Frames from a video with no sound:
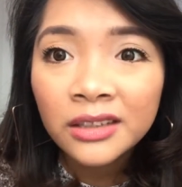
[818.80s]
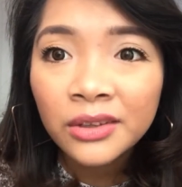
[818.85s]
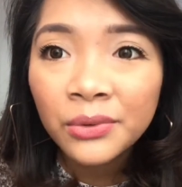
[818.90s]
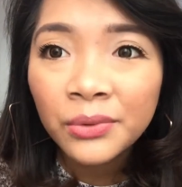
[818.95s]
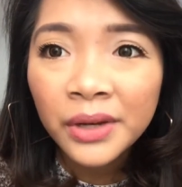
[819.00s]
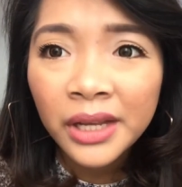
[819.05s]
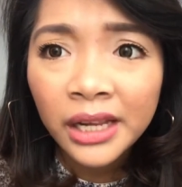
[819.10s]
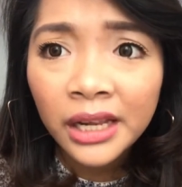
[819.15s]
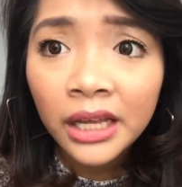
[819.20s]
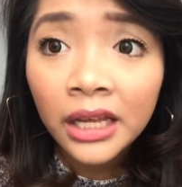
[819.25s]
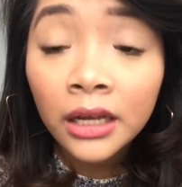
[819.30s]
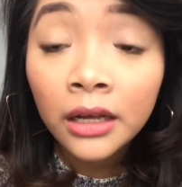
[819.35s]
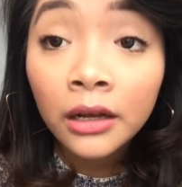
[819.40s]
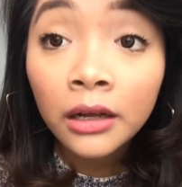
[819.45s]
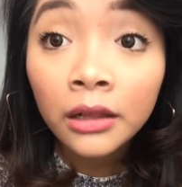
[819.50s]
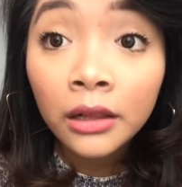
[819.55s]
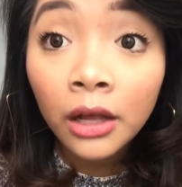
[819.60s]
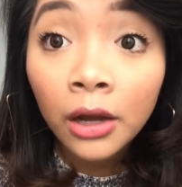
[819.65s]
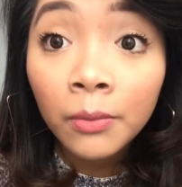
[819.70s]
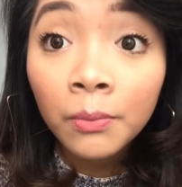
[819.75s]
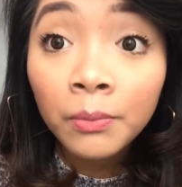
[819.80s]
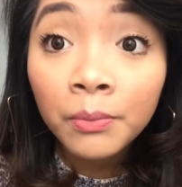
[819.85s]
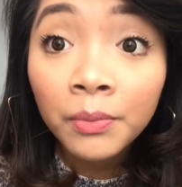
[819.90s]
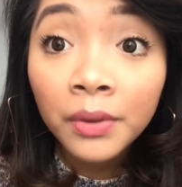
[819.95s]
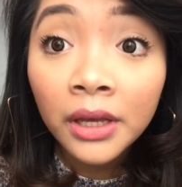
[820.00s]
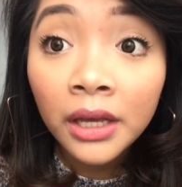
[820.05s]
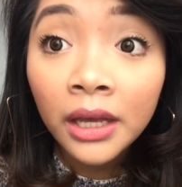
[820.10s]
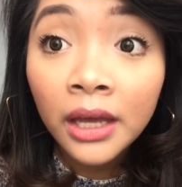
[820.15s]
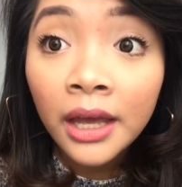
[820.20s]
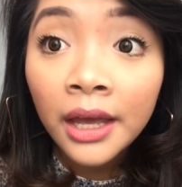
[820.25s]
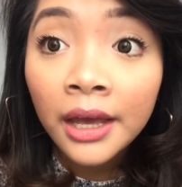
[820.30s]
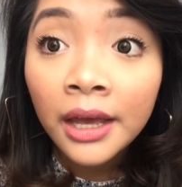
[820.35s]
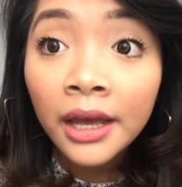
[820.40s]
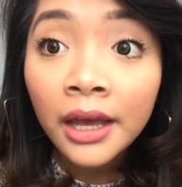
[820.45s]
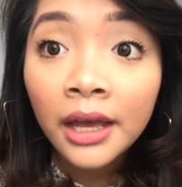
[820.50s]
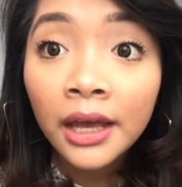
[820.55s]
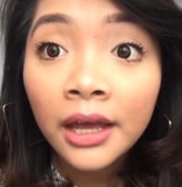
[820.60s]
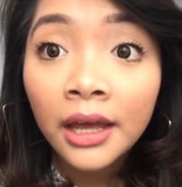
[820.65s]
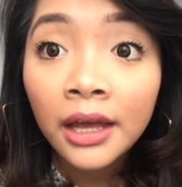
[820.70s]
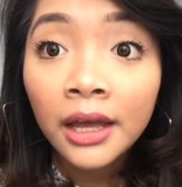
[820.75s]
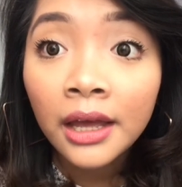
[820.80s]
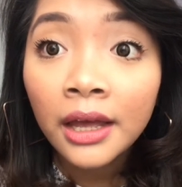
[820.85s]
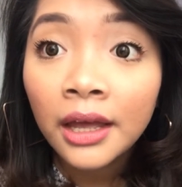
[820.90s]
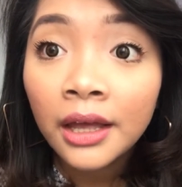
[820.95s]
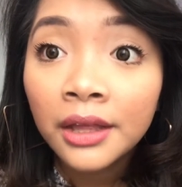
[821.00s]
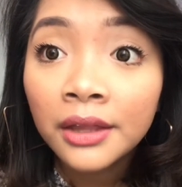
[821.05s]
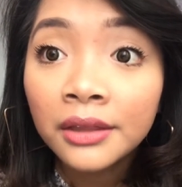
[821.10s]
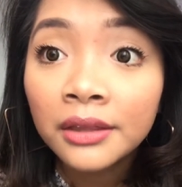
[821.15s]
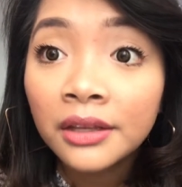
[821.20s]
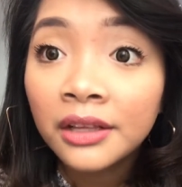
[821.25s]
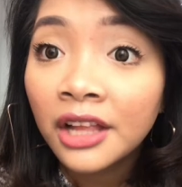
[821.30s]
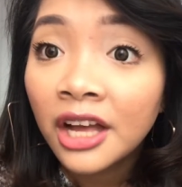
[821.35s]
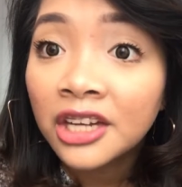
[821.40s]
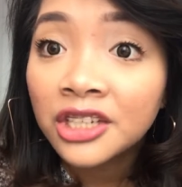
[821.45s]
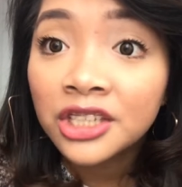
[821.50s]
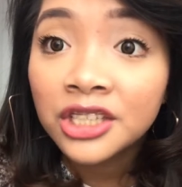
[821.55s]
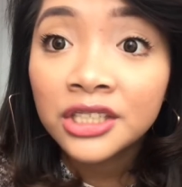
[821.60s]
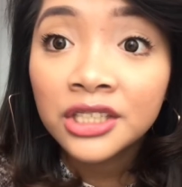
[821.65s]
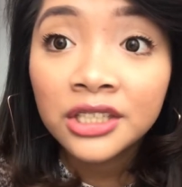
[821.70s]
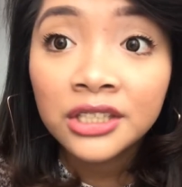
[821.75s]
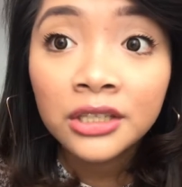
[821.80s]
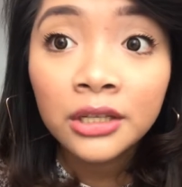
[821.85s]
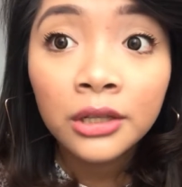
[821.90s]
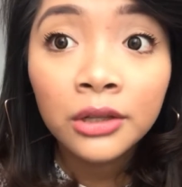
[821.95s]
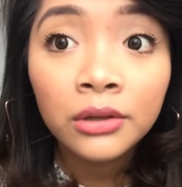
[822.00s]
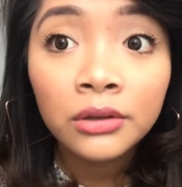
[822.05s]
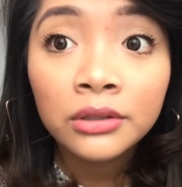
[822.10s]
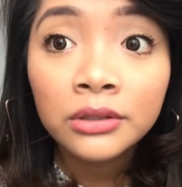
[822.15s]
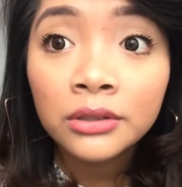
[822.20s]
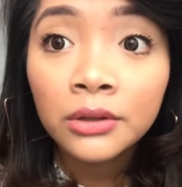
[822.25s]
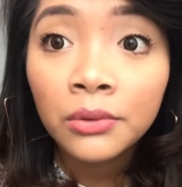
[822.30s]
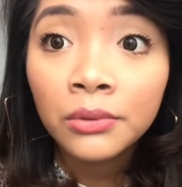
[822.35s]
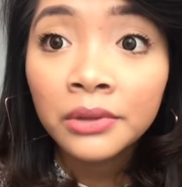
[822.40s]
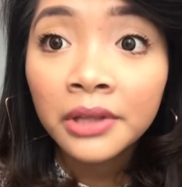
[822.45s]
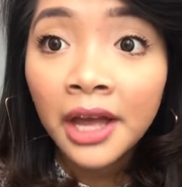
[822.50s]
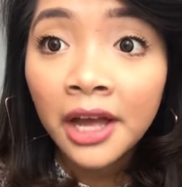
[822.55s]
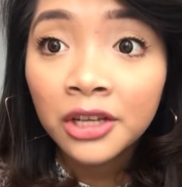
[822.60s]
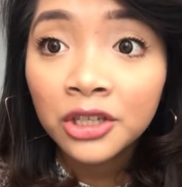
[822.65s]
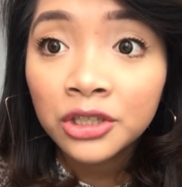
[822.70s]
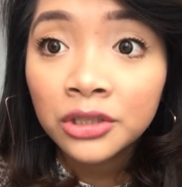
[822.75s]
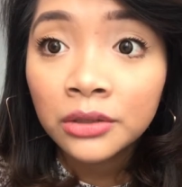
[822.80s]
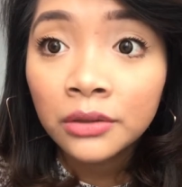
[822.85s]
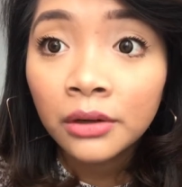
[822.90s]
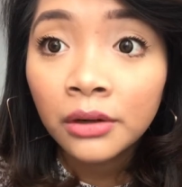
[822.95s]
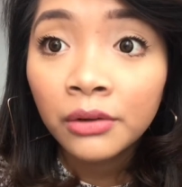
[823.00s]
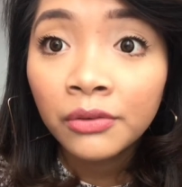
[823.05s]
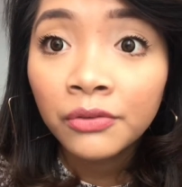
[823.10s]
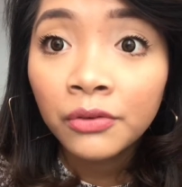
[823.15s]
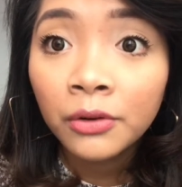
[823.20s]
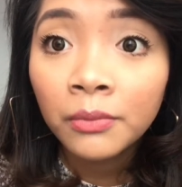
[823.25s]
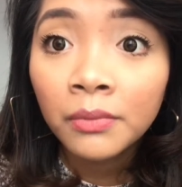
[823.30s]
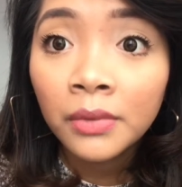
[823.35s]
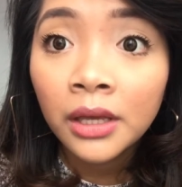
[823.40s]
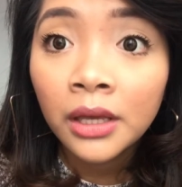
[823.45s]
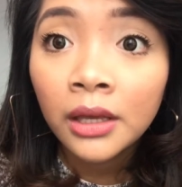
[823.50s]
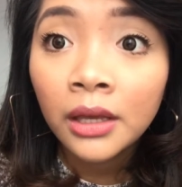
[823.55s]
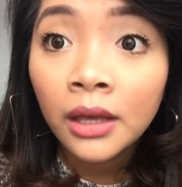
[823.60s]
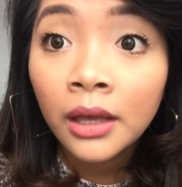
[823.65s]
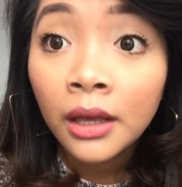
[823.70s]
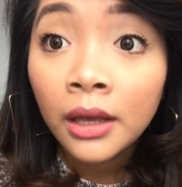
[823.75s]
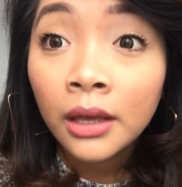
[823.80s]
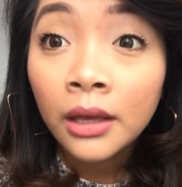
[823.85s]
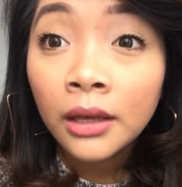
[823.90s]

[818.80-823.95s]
really clumpy and the lashes doesn't look so natural for me.